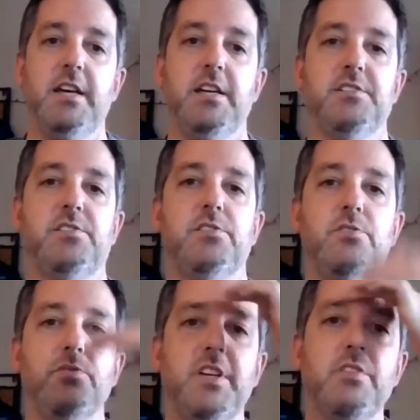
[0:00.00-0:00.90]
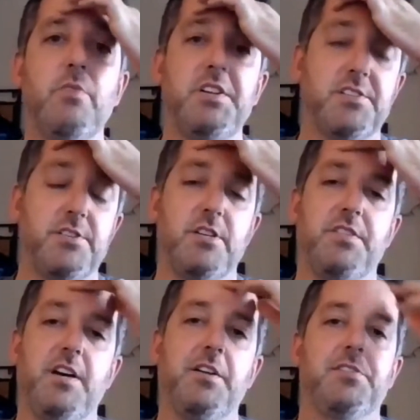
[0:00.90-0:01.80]
is to get registered on
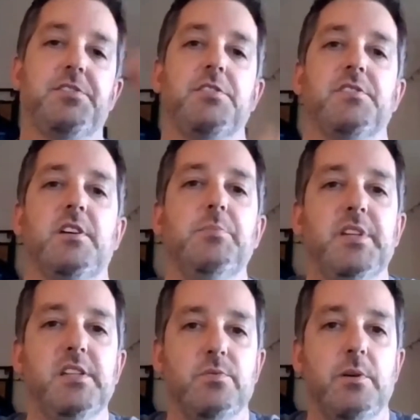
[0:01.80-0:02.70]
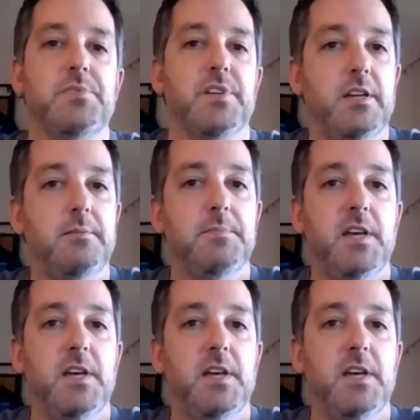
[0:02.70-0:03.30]
the health insurance company's website.